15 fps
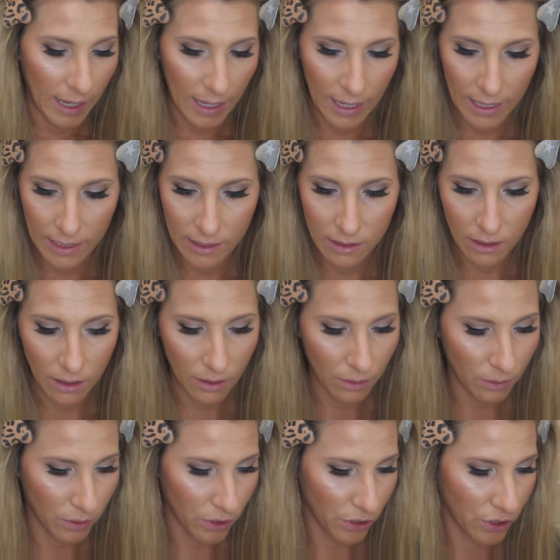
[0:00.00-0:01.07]
And
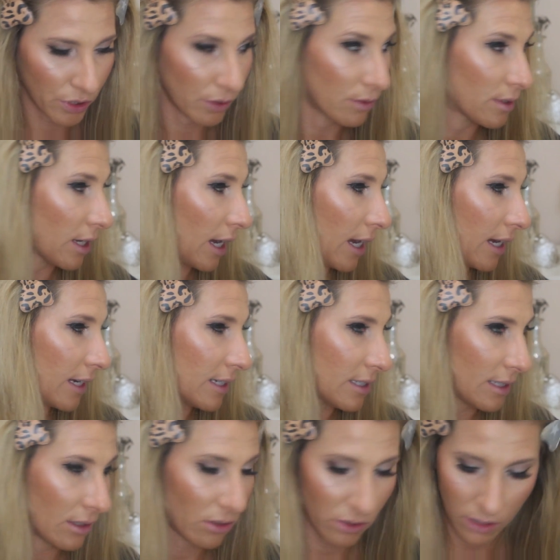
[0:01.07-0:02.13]
oh shoot, I
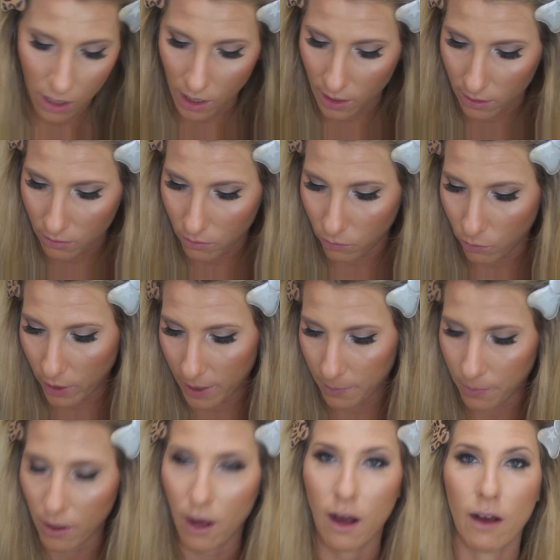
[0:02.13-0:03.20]
did not
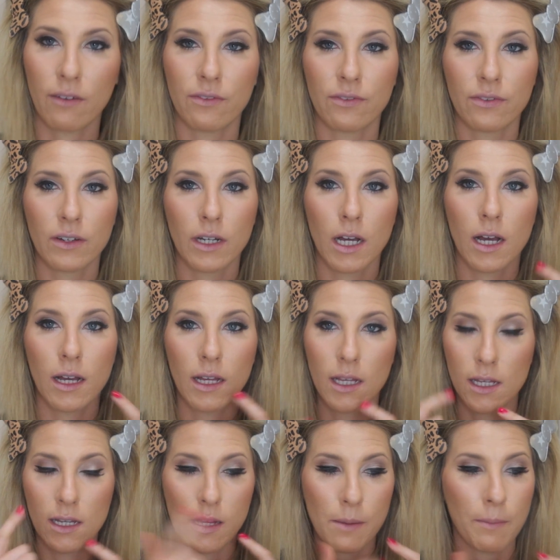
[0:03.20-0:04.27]
wipe off
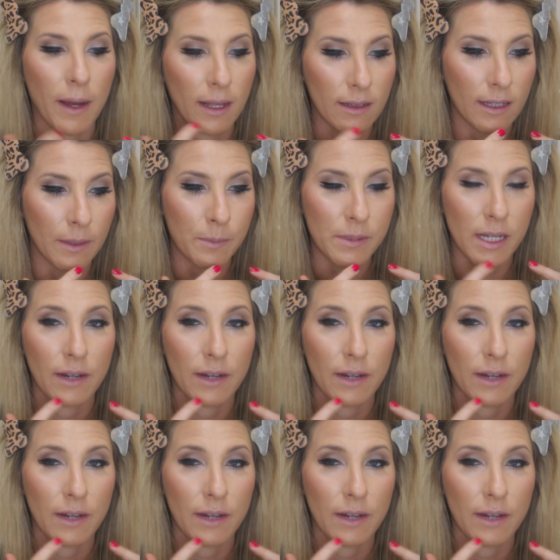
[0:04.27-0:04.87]
my lips.